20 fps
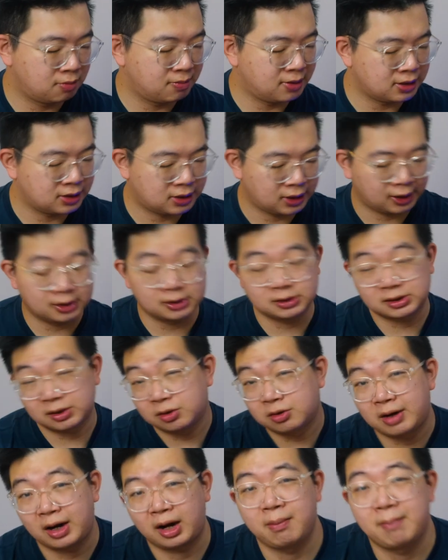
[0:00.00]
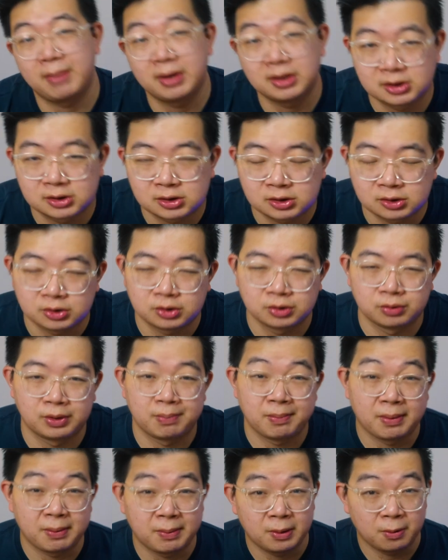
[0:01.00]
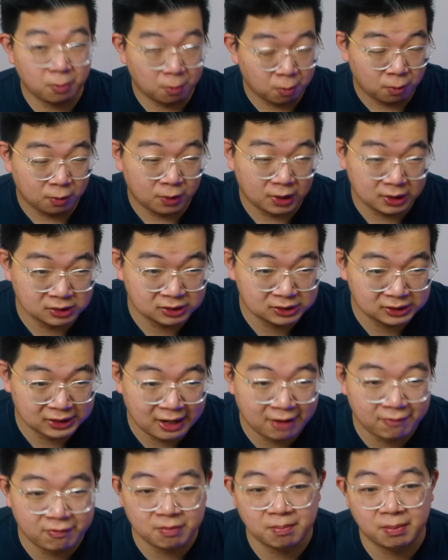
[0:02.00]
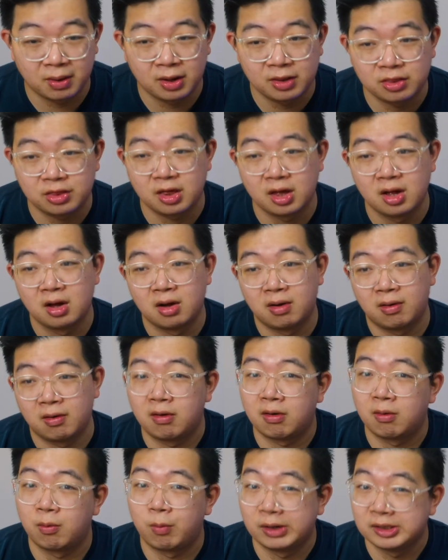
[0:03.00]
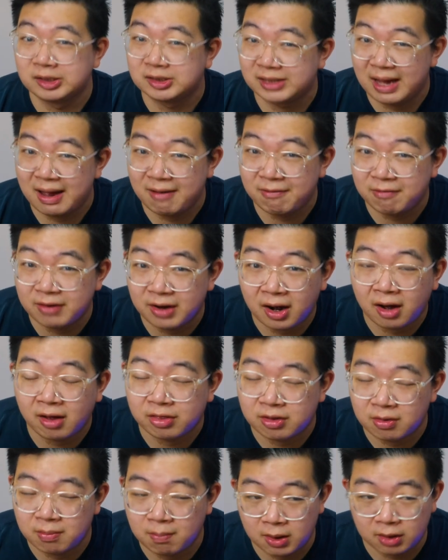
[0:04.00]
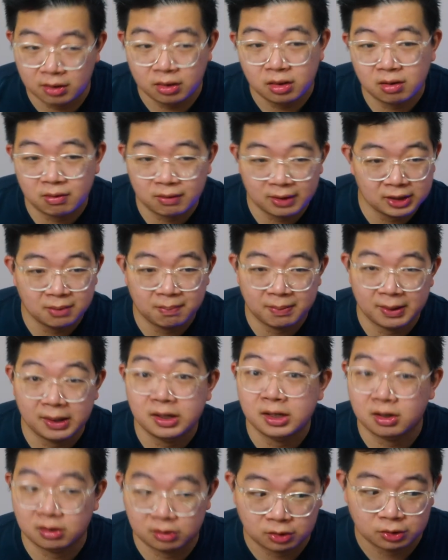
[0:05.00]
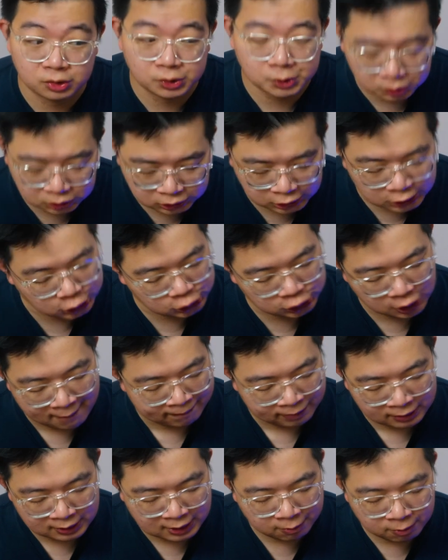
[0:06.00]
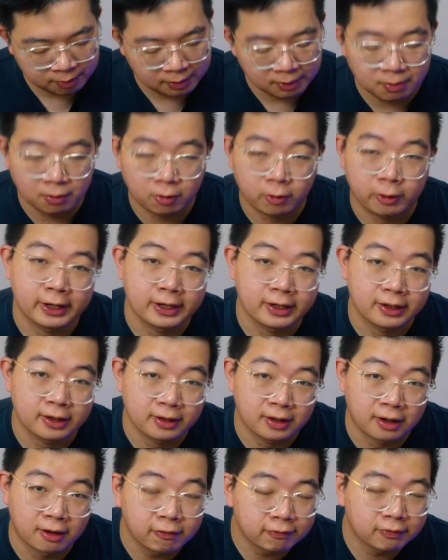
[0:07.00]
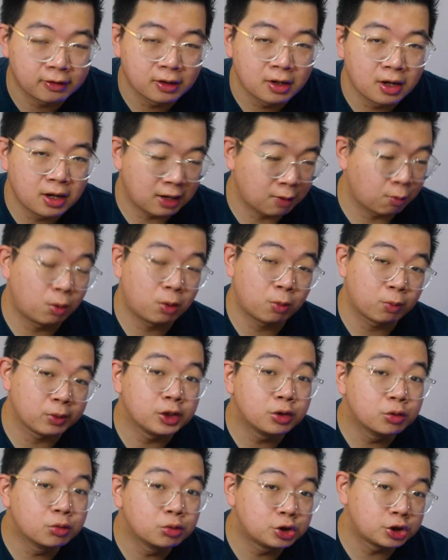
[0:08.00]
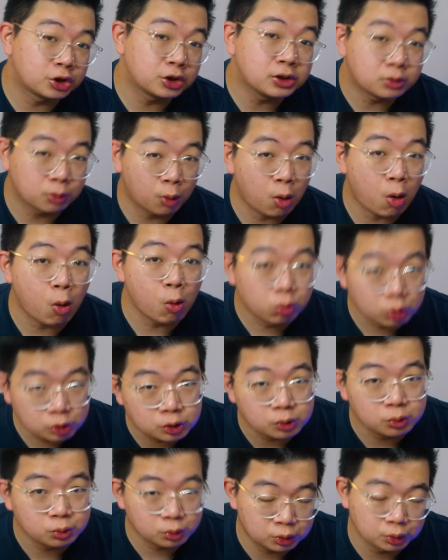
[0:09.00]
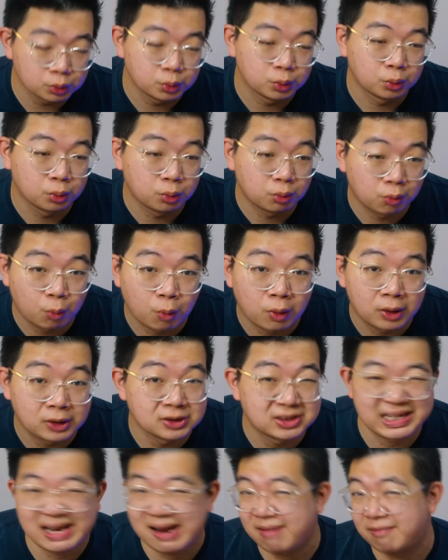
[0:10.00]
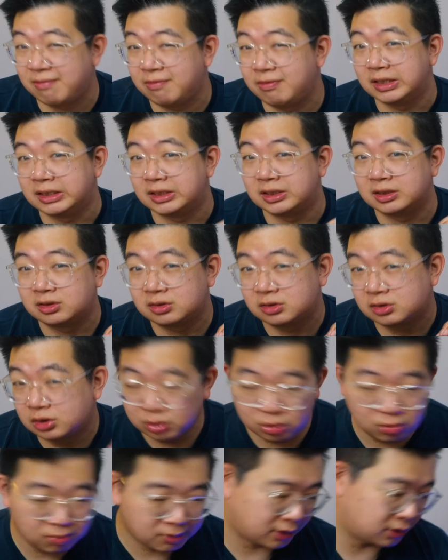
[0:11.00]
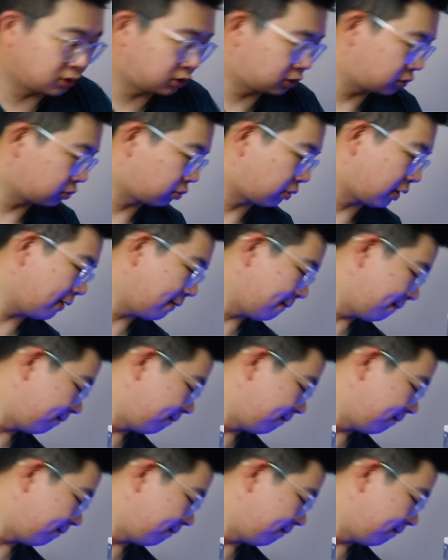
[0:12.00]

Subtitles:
maintenance. I would recommend just to do it maybe once every month or once every other month, right, depending on your usage. That would be more than enough. And what we usually also do once every 2 months, right,